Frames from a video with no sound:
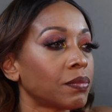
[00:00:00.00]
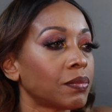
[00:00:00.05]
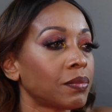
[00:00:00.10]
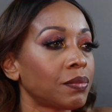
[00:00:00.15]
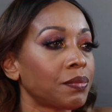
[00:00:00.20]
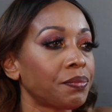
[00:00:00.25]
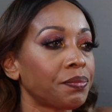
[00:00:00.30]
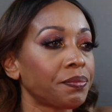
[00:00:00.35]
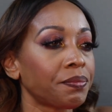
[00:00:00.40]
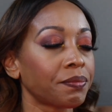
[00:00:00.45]

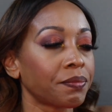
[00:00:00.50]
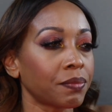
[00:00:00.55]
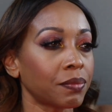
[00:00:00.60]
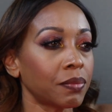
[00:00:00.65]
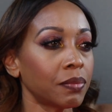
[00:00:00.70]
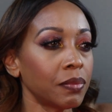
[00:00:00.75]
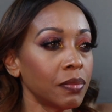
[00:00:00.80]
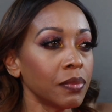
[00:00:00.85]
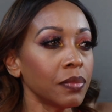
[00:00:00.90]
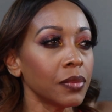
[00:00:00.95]

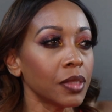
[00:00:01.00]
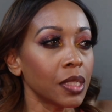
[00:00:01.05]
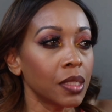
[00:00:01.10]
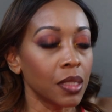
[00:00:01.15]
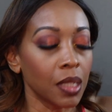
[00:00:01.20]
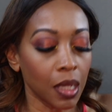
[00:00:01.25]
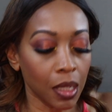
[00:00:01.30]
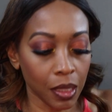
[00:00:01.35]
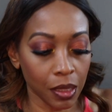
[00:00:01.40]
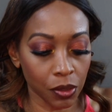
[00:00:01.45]

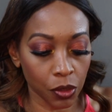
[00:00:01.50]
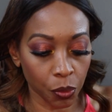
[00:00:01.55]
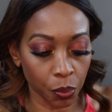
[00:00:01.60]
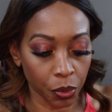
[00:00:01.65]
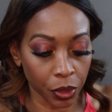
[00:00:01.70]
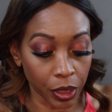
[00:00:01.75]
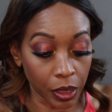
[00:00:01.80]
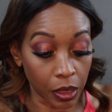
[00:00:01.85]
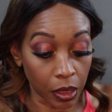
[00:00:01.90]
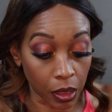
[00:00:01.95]
Yeah, it's a
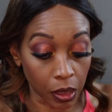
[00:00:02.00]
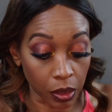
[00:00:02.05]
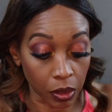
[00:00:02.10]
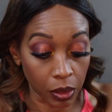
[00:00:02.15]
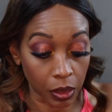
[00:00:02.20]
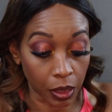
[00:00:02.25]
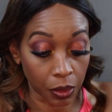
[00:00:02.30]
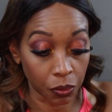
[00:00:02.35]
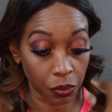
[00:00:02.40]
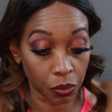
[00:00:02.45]
pretty
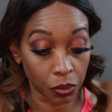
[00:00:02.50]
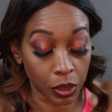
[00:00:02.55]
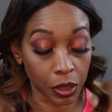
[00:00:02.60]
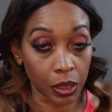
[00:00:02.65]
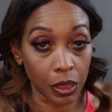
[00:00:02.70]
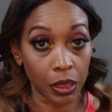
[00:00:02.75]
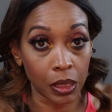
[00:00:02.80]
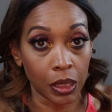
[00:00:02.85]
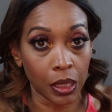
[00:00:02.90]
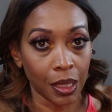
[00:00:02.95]
color.
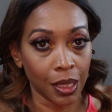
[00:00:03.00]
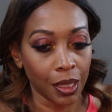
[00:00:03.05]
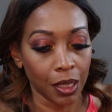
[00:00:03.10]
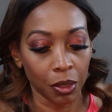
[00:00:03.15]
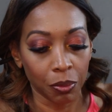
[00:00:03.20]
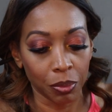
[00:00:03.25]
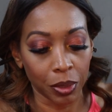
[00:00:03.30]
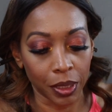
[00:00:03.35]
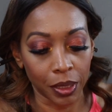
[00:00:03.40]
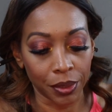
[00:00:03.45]

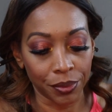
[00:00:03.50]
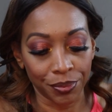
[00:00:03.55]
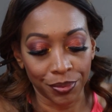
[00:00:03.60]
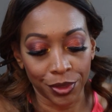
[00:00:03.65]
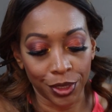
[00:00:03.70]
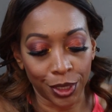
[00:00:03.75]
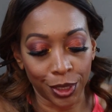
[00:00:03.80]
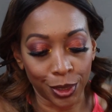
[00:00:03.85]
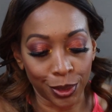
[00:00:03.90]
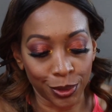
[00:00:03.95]
But
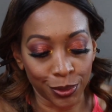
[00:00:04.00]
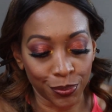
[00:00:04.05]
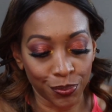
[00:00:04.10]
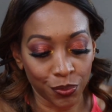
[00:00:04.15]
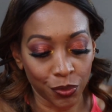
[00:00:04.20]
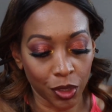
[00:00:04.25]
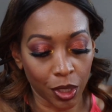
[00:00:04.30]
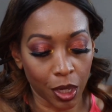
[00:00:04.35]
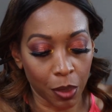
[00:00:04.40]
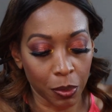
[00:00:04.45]
you know,
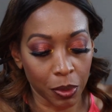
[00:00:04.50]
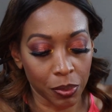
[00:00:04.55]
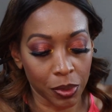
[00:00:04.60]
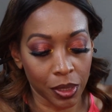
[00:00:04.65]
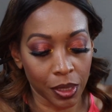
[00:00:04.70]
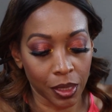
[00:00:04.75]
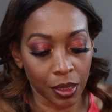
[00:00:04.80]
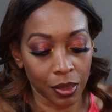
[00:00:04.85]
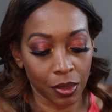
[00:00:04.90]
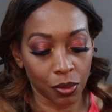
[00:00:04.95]
I'm
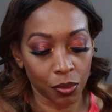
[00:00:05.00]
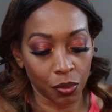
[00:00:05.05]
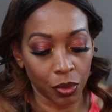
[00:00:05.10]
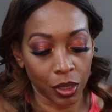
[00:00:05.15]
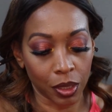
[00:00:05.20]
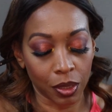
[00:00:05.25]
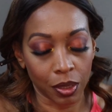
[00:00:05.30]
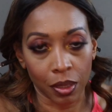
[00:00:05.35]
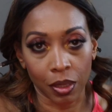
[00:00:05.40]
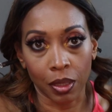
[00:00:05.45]
obsessed
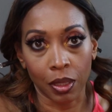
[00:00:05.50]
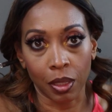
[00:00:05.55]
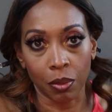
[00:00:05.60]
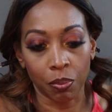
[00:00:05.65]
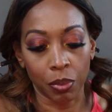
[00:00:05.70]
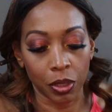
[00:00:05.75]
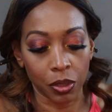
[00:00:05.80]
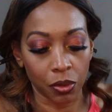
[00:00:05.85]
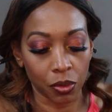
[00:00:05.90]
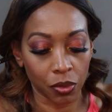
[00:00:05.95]
with
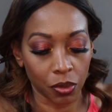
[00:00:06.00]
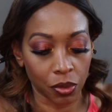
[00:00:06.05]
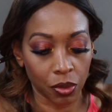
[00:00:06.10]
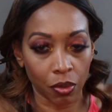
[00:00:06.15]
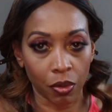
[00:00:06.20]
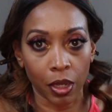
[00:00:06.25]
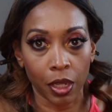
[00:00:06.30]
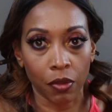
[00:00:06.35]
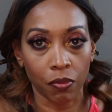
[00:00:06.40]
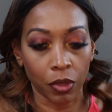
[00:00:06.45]
lip pencils,
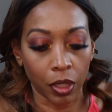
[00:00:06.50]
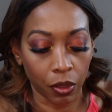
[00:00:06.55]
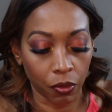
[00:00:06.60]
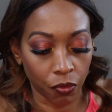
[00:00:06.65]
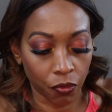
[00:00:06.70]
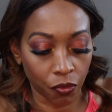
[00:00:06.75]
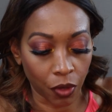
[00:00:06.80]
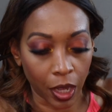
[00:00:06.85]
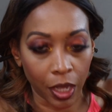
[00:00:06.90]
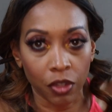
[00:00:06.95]
though. I have like
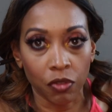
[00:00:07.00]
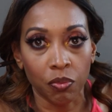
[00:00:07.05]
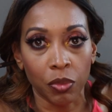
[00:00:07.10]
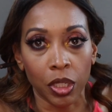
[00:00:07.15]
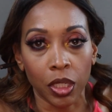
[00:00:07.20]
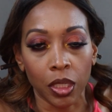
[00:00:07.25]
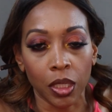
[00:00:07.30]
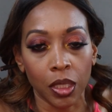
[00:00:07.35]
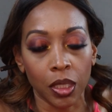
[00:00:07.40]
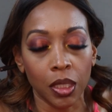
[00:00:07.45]
5
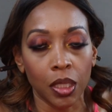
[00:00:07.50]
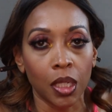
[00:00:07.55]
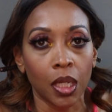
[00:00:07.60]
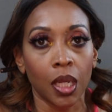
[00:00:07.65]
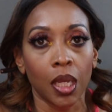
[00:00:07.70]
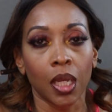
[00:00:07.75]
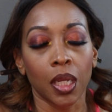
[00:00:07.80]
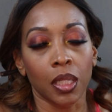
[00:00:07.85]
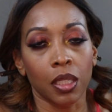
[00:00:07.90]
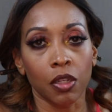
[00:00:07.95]
million
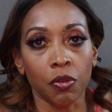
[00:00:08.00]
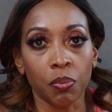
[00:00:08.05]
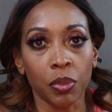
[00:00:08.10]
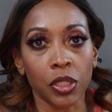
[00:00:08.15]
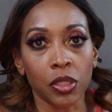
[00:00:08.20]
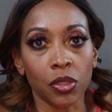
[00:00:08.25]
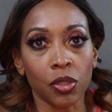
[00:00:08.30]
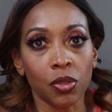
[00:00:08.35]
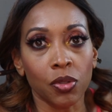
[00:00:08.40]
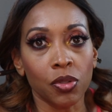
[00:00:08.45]
lip
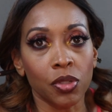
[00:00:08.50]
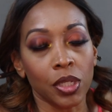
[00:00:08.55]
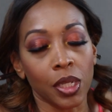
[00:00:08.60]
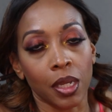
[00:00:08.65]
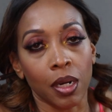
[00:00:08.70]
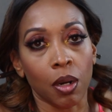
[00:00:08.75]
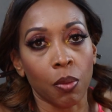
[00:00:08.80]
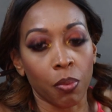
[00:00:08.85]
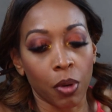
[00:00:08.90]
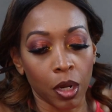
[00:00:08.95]
pencils,
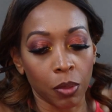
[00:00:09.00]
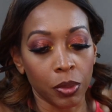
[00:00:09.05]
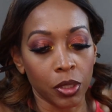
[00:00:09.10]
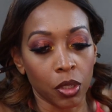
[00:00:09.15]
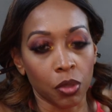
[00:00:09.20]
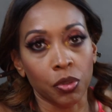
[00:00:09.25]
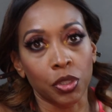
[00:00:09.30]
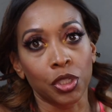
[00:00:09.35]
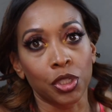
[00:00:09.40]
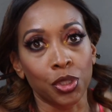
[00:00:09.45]
and I'll probably
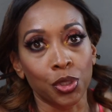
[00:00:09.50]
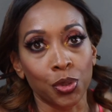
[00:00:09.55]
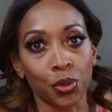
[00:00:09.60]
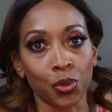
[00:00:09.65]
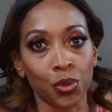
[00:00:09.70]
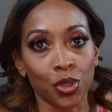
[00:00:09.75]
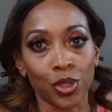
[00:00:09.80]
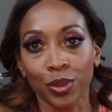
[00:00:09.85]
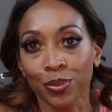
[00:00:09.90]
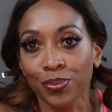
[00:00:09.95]
only
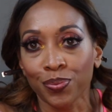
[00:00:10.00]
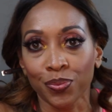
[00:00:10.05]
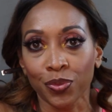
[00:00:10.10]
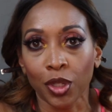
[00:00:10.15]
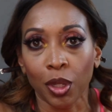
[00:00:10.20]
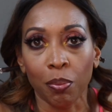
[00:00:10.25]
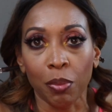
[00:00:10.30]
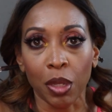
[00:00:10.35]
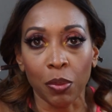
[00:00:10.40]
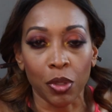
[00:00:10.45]
use
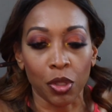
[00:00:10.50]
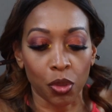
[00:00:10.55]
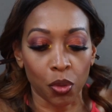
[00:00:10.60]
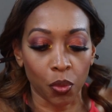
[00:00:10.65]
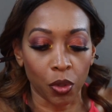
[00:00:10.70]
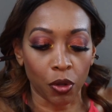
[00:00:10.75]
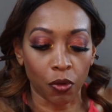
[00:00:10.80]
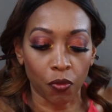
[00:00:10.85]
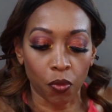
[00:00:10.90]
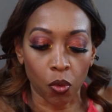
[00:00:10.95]
maybe
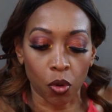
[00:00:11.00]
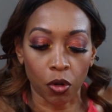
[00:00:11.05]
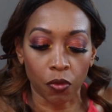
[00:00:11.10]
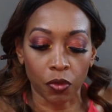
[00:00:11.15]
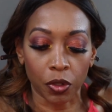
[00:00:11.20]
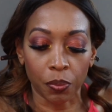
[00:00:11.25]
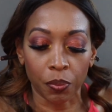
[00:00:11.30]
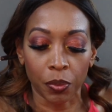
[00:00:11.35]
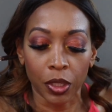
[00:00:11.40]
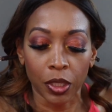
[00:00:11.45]
3 or 4 of
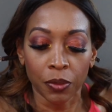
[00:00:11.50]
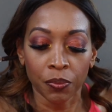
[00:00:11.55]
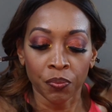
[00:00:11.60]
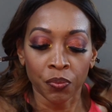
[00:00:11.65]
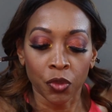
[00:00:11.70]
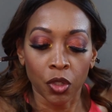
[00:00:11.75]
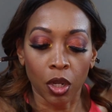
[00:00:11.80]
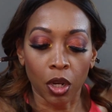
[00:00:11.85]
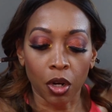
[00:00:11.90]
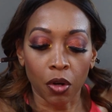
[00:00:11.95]
them.
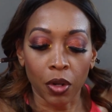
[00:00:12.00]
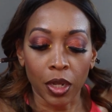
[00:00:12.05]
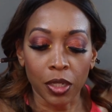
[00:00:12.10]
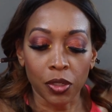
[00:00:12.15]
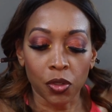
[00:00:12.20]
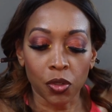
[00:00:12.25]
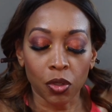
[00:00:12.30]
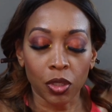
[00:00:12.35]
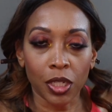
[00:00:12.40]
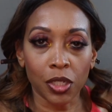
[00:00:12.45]
All right,
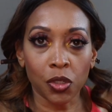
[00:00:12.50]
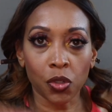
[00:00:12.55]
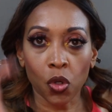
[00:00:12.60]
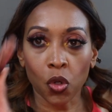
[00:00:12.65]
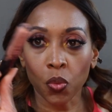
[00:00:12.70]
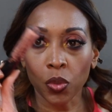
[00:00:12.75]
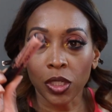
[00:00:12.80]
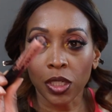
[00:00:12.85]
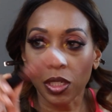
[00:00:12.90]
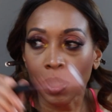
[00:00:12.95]
so let's go with